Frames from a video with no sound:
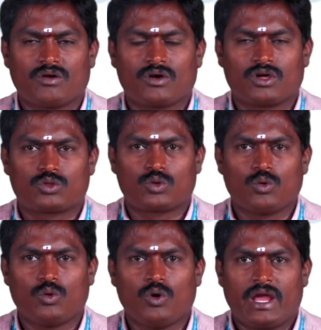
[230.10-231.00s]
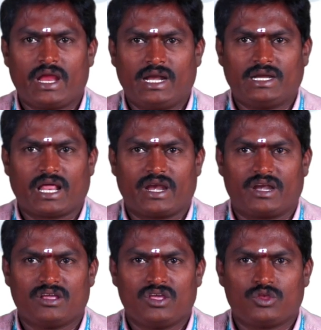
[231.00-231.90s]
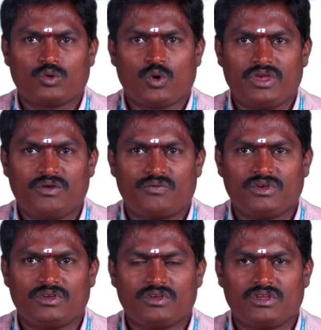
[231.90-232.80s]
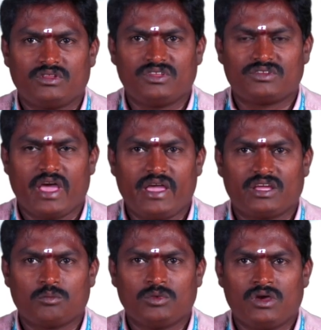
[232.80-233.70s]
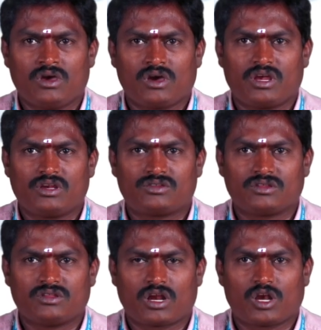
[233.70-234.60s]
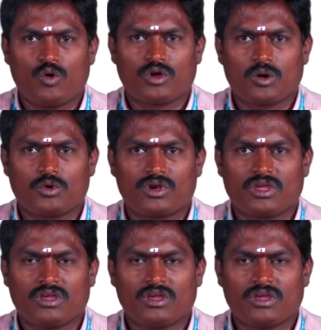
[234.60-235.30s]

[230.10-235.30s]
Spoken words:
through internet. So if you, in this diagram, it's the cloud computing.